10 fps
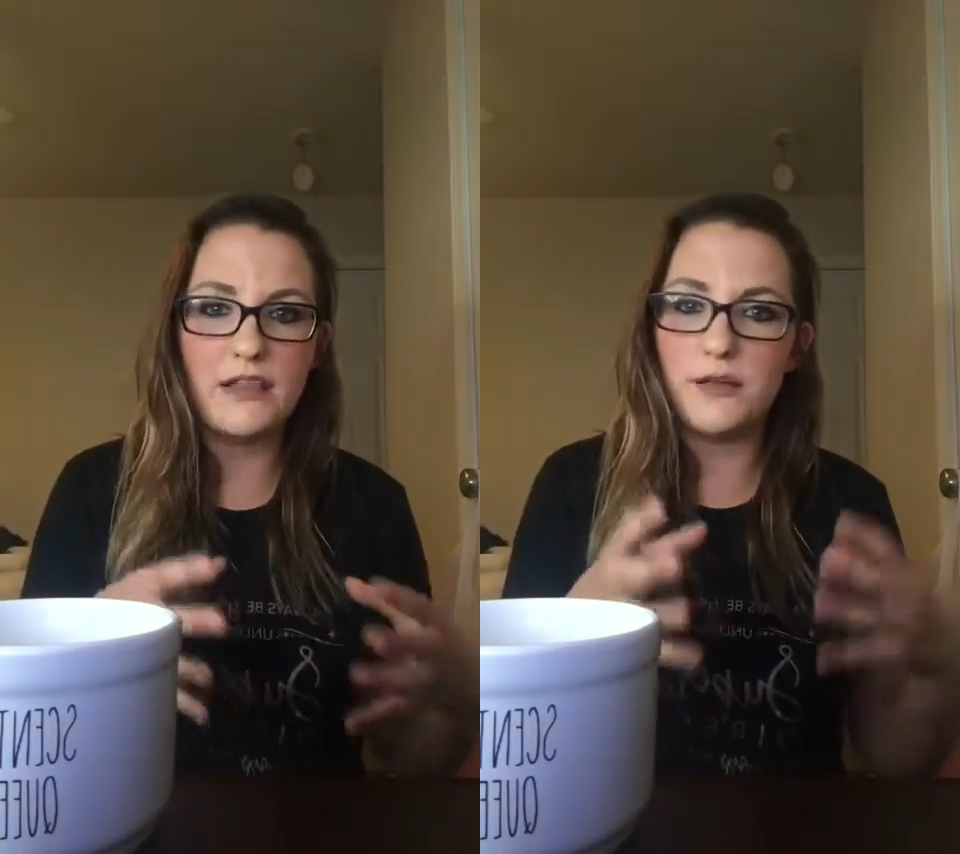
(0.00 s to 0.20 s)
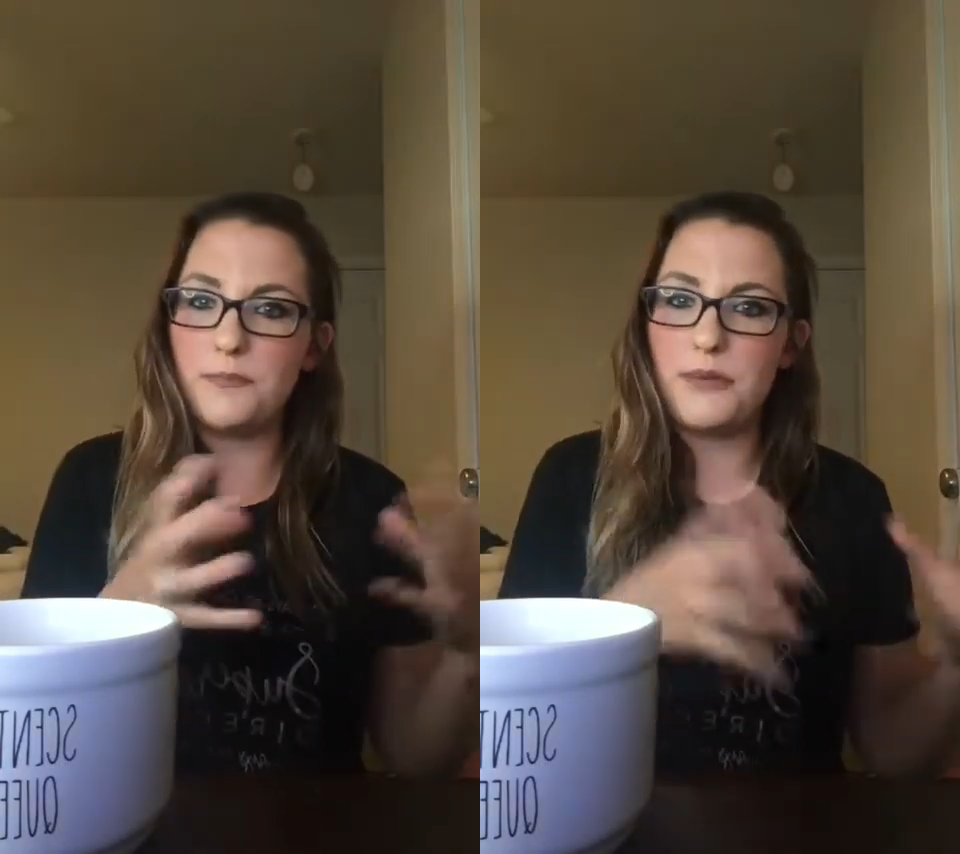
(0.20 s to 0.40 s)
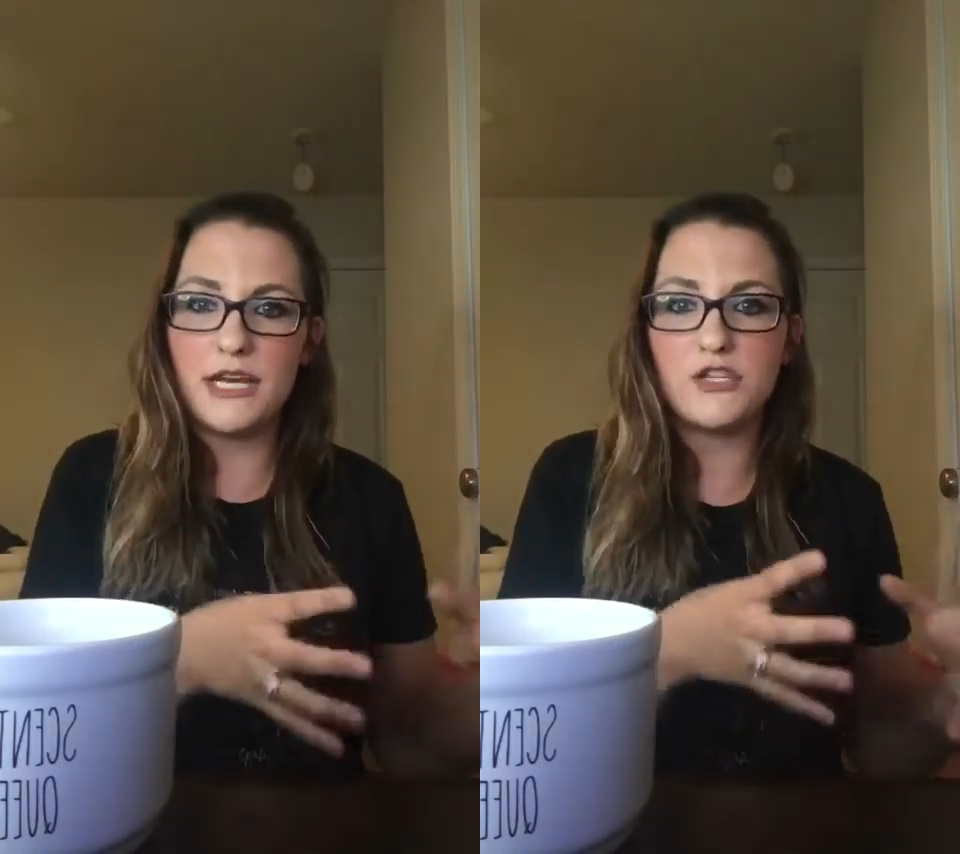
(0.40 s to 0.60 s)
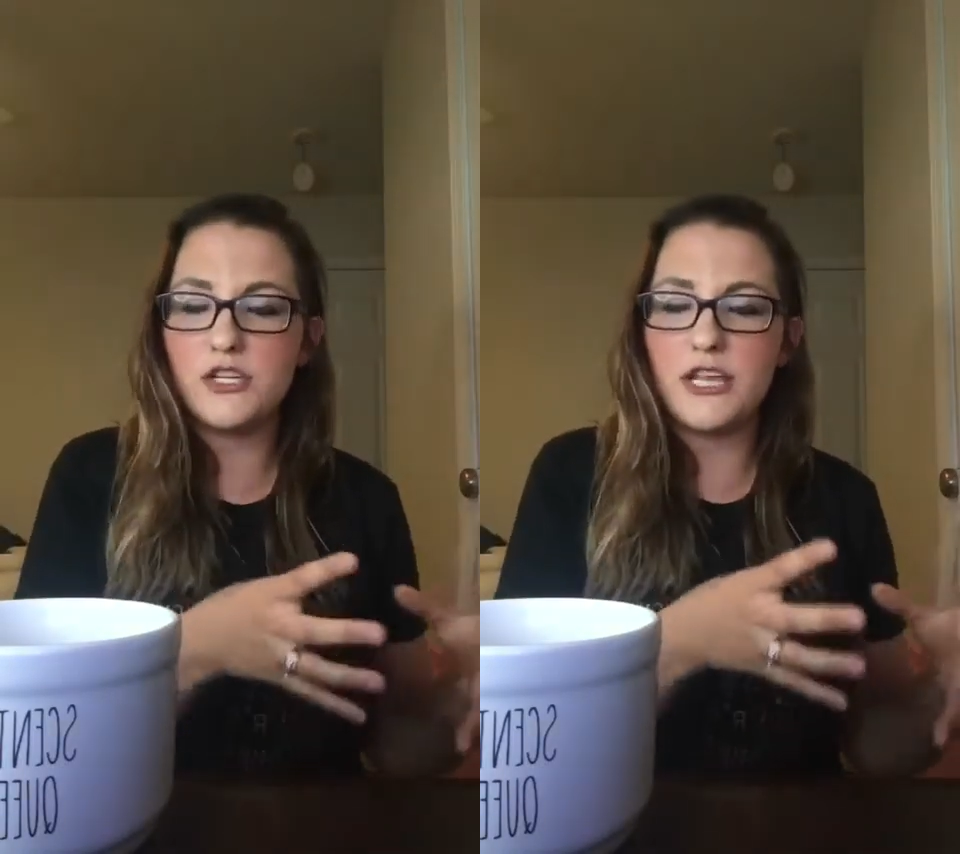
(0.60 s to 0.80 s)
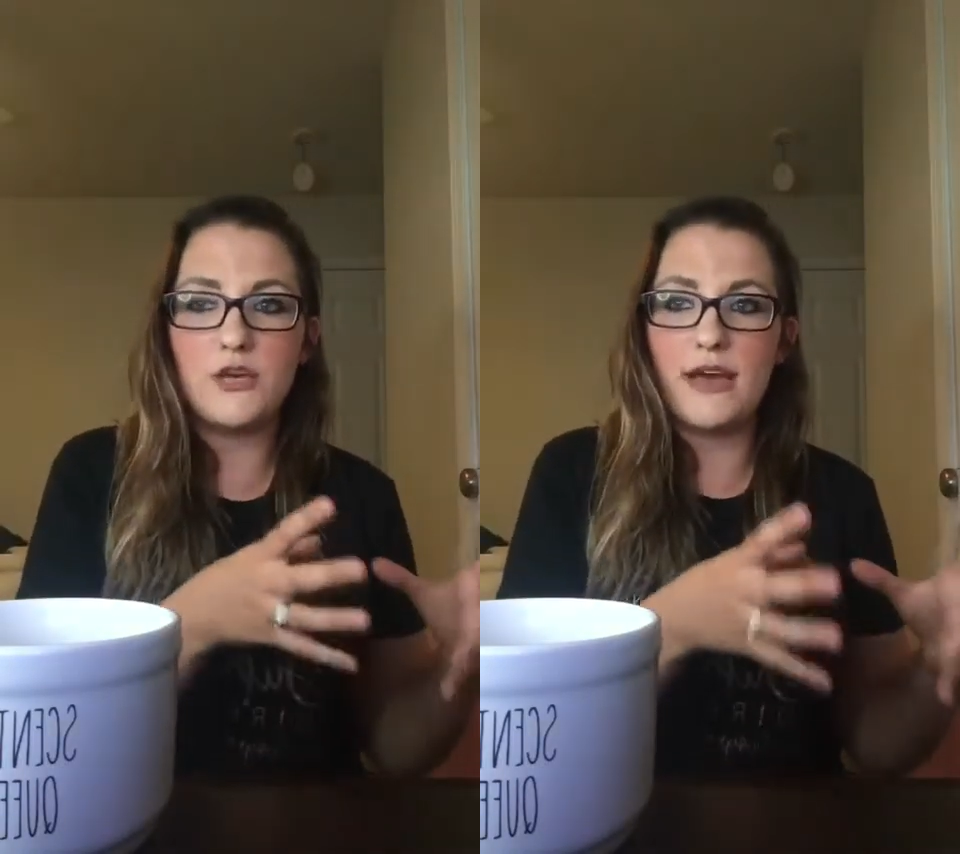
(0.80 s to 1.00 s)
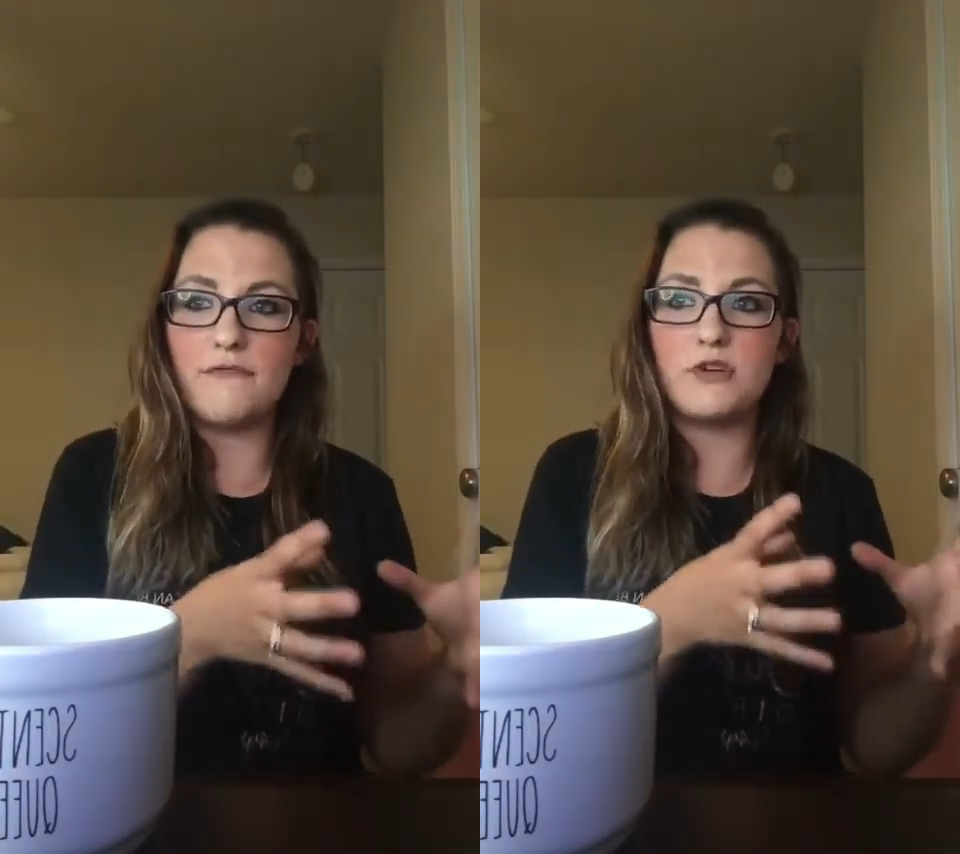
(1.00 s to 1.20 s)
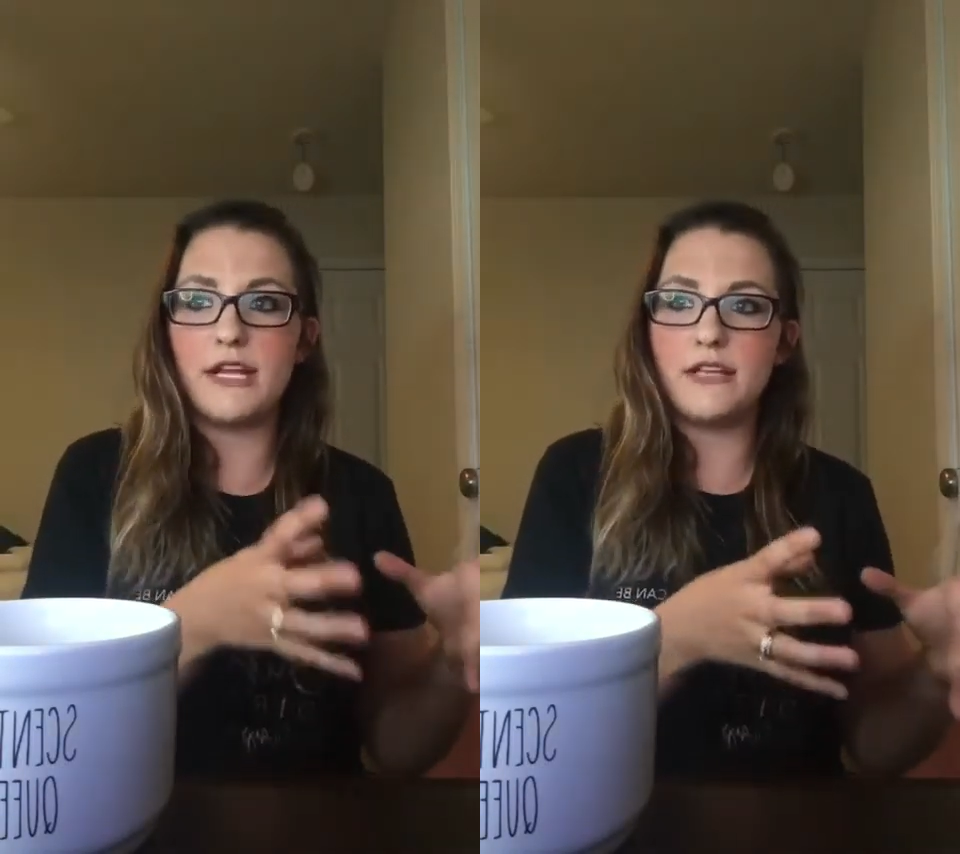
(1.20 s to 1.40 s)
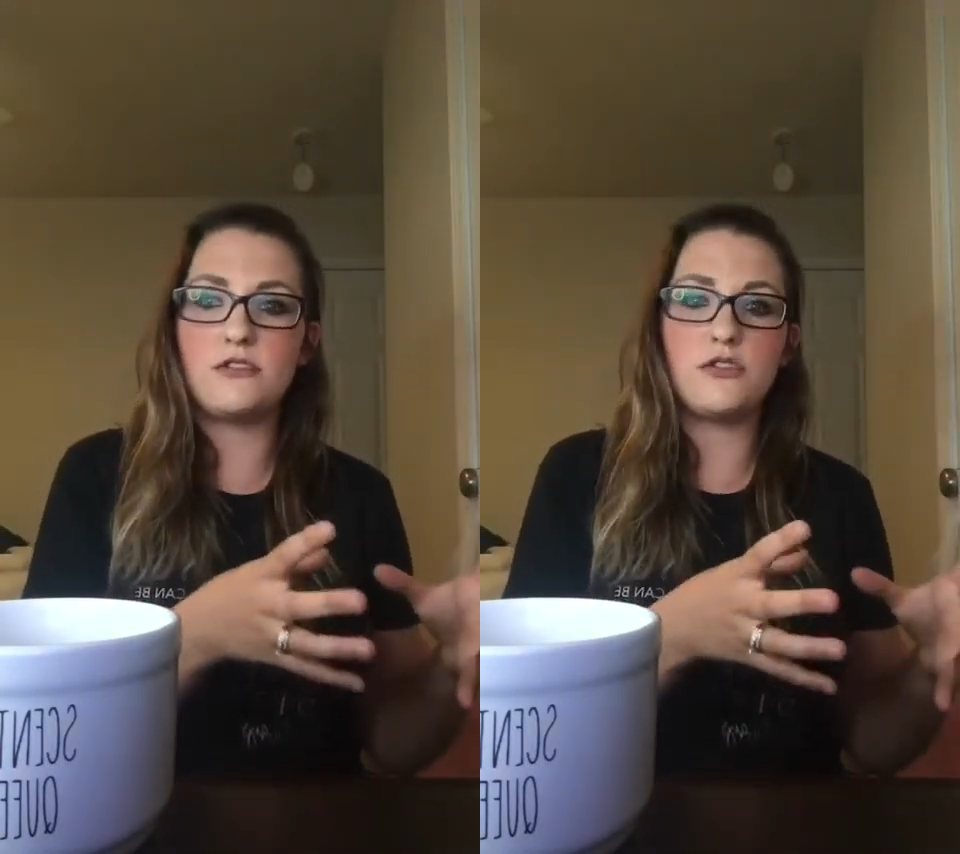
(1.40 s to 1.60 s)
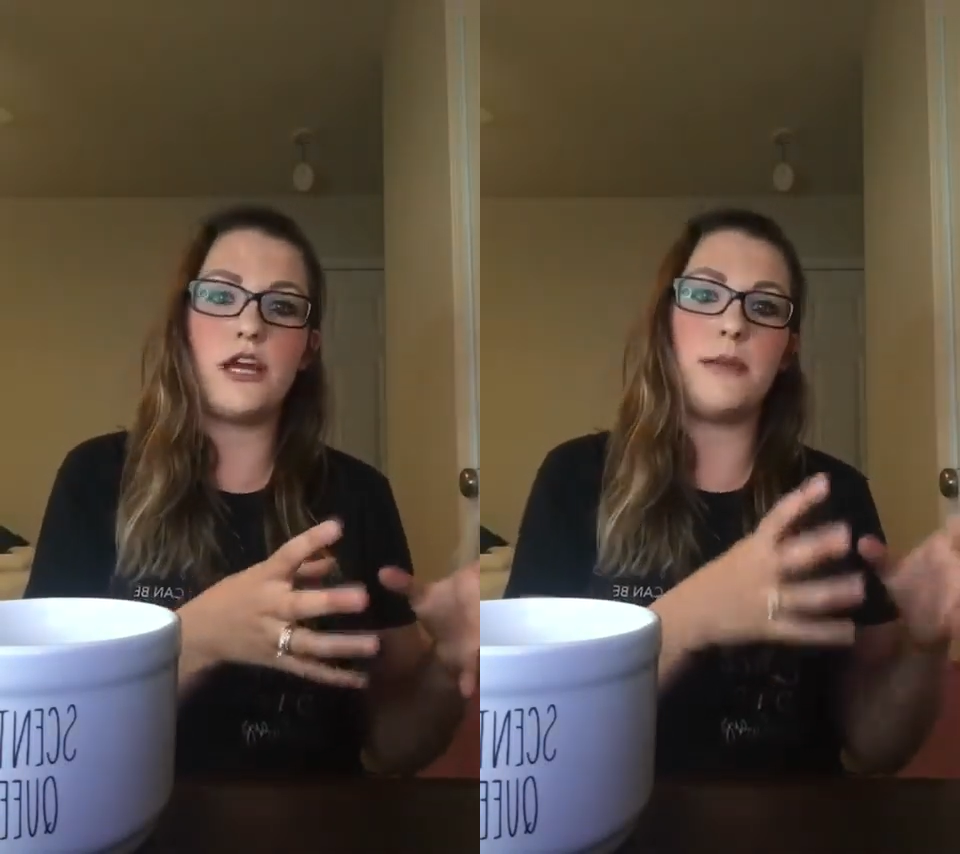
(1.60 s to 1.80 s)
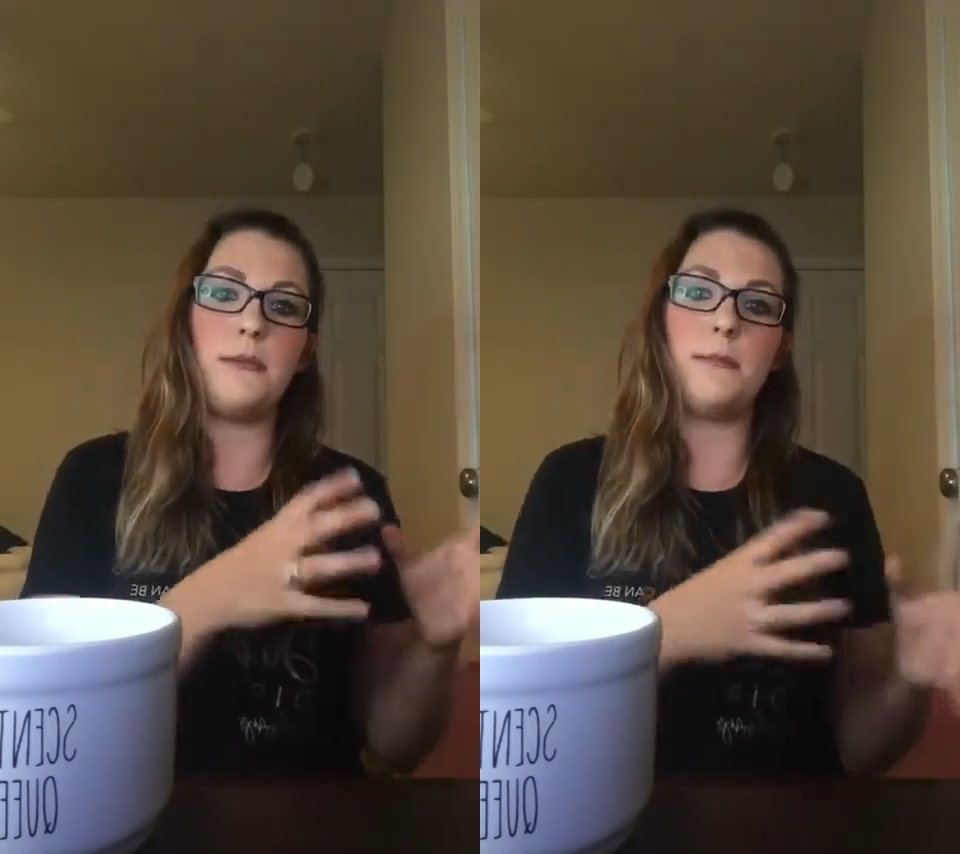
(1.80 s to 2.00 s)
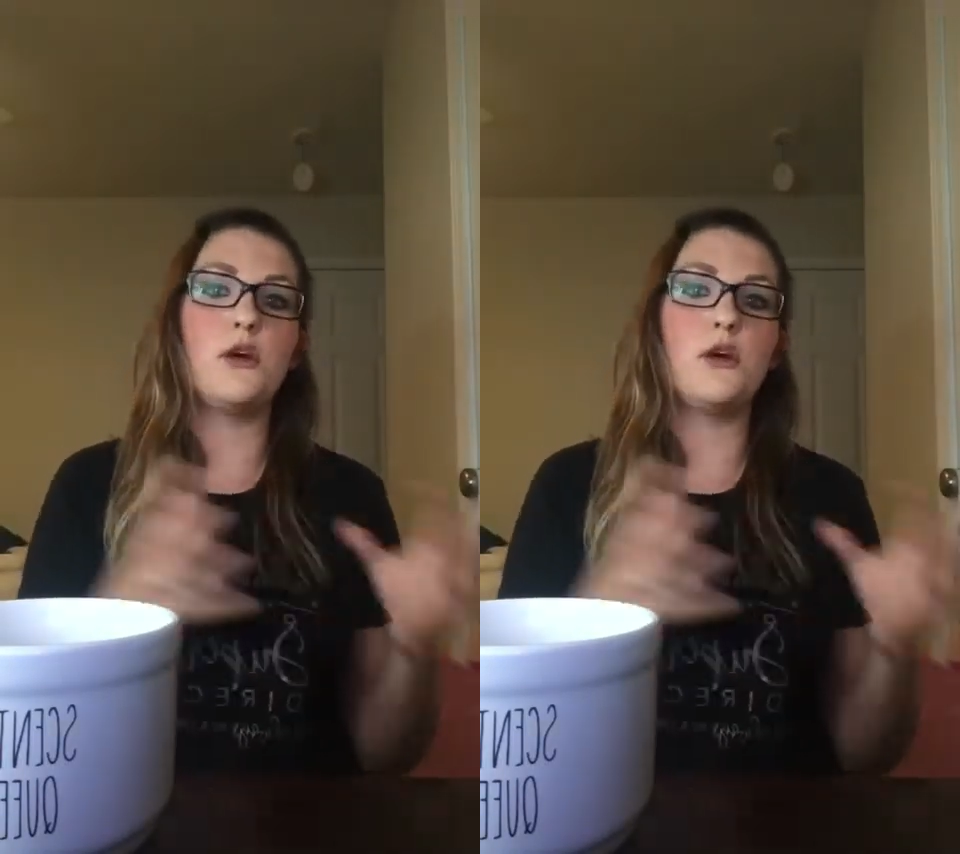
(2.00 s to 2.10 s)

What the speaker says: the picture that you have on Instagram and